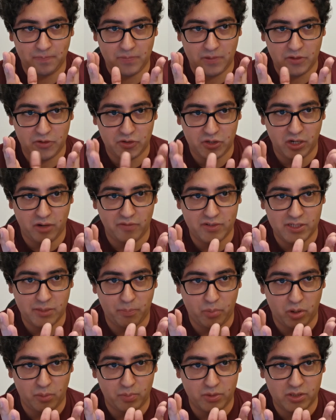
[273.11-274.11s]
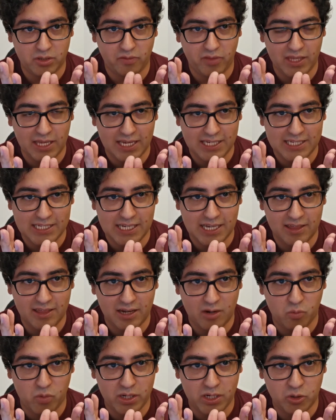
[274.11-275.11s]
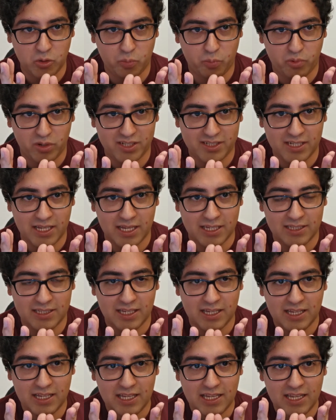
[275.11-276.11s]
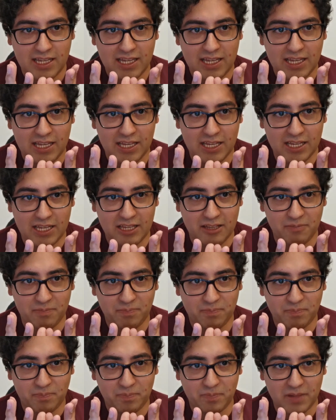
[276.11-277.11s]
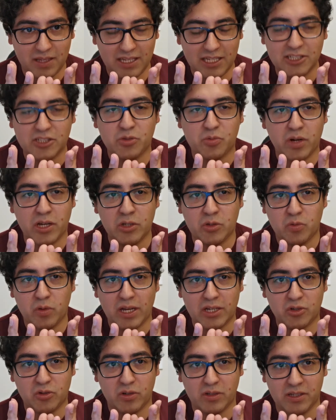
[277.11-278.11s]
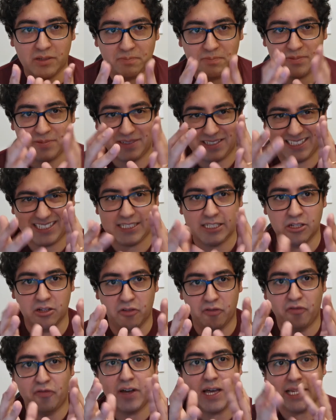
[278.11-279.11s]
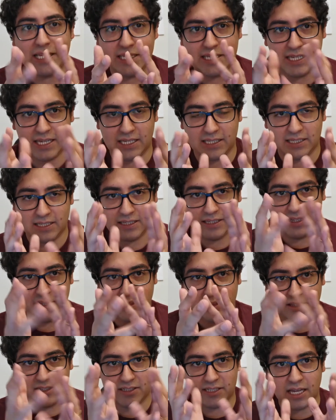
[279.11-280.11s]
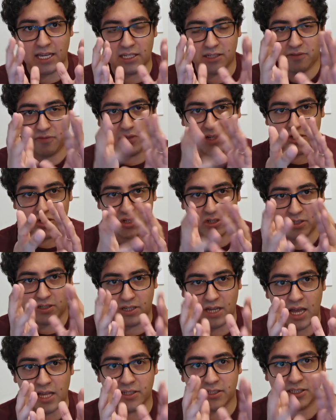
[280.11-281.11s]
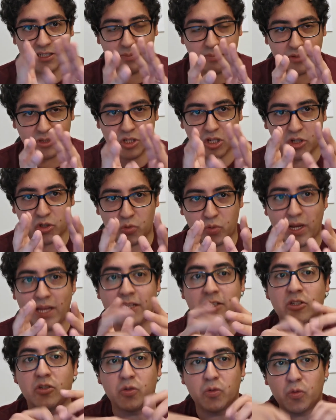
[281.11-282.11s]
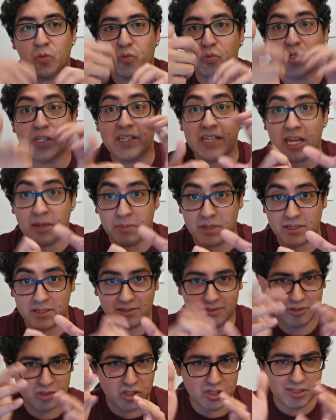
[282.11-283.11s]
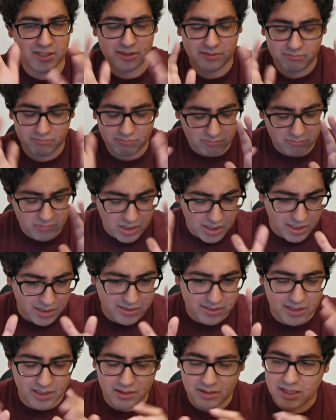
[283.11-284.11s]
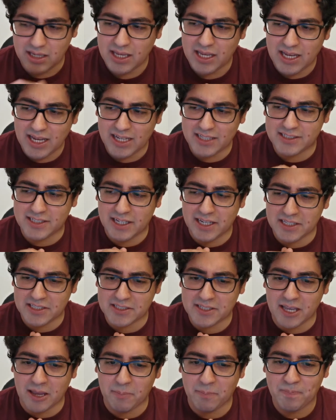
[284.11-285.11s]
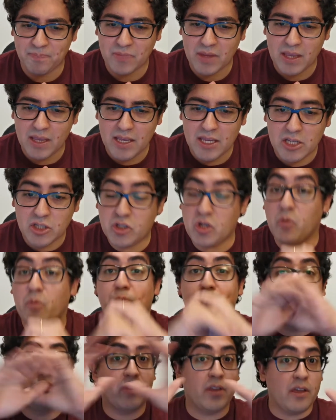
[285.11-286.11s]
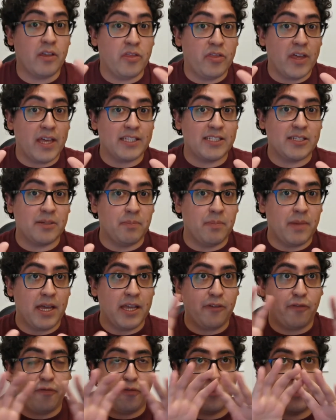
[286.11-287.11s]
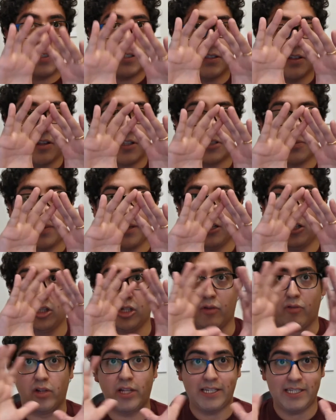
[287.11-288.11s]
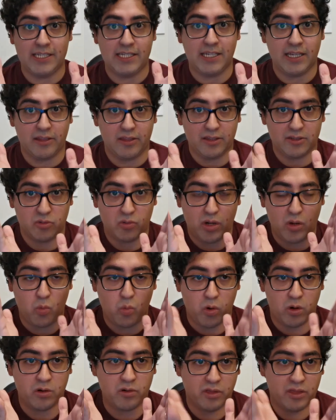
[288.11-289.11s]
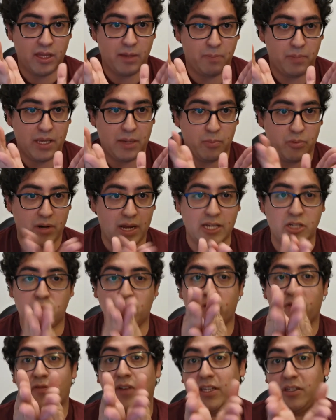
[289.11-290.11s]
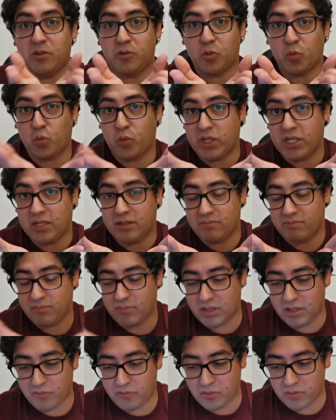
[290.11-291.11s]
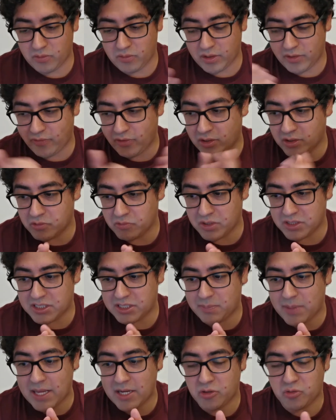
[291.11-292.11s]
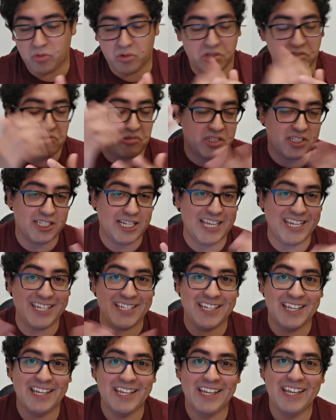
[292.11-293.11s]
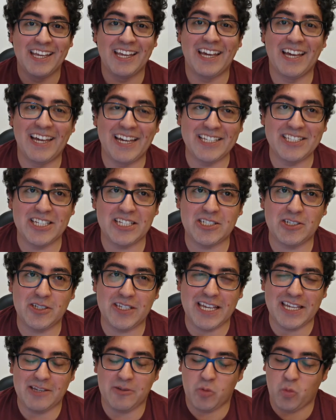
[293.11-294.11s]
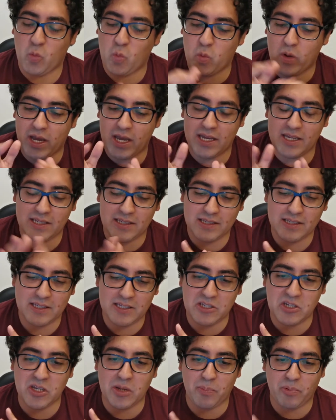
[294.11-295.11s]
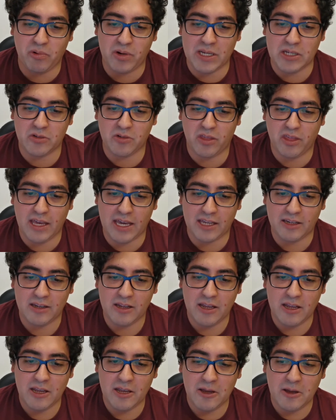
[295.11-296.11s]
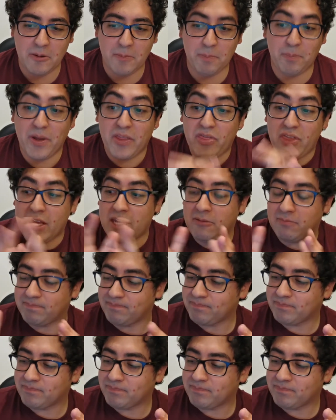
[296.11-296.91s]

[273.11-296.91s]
serves the purpose of the idea that I wanted to present, um, is trying to actually still validate the science fiction concept, not trying to rename it. Just as a as a heads up. So mm, that's my first that's my global idea. That's what I work on that paper. I do invite you to read it if you if you can read Spanish, you can translate it uh, just to get way deeper into that. But then